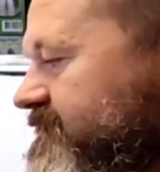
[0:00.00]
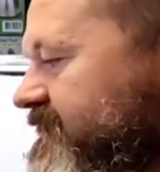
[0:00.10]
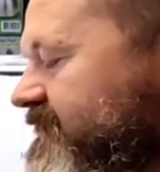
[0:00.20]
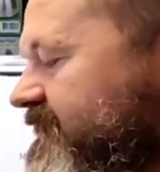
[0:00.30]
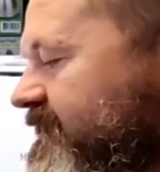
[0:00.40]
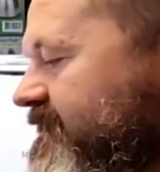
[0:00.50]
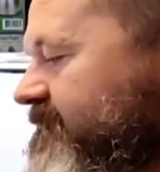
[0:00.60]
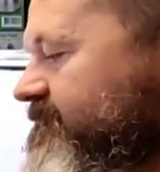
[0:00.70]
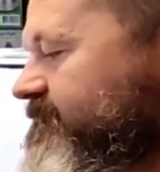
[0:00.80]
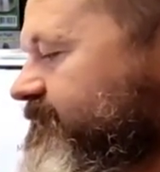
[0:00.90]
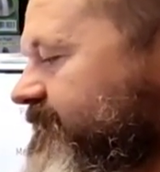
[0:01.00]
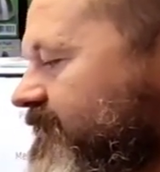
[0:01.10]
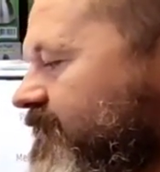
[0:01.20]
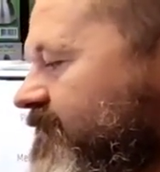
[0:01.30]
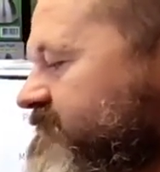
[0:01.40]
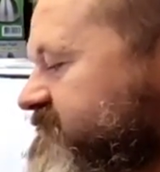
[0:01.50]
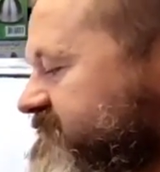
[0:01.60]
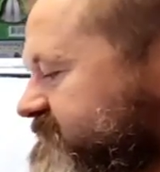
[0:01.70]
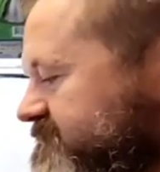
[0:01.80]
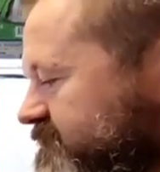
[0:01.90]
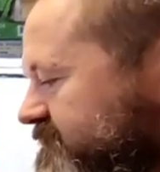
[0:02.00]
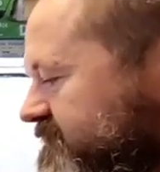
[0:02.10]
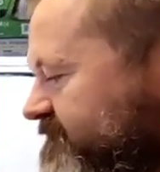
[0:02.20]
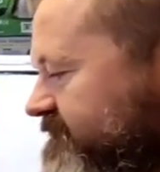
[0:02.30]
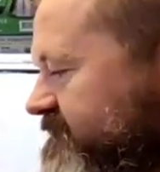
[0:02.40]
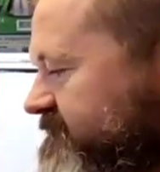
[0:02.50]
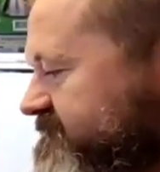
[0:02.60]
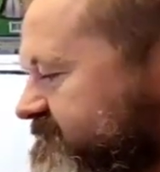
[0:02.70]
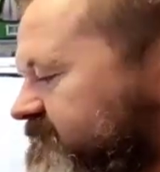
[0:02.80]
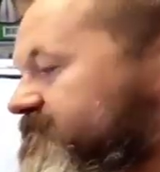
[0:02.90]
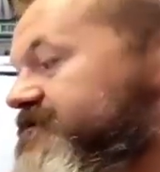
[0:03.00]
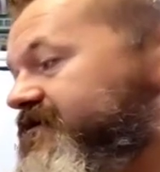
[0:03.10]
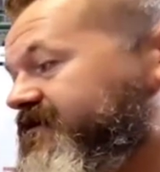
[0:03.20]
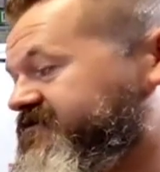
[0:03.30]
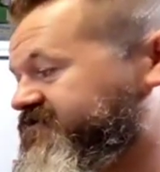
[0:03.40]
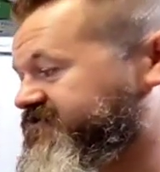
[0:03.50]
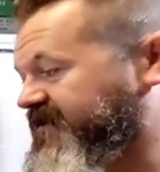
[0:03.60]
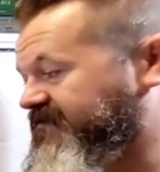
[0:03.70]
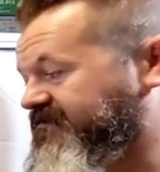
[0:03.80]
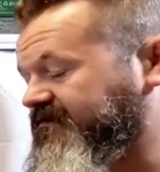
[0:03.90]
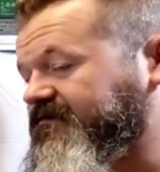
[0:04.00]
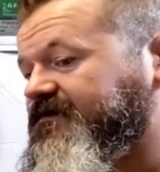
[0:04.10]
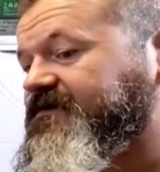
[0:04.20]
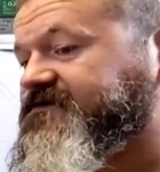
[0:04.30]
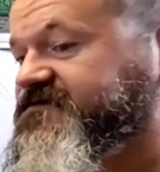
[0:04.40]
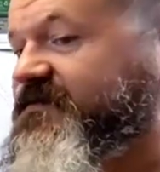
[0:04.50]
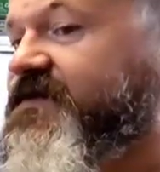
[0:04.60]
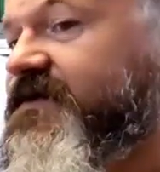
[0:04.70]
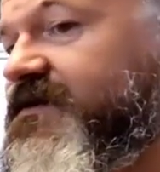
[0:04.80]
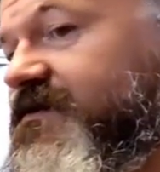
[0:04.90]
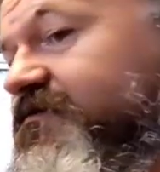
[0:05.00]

the oranges will diffuse through and strengthen to make it an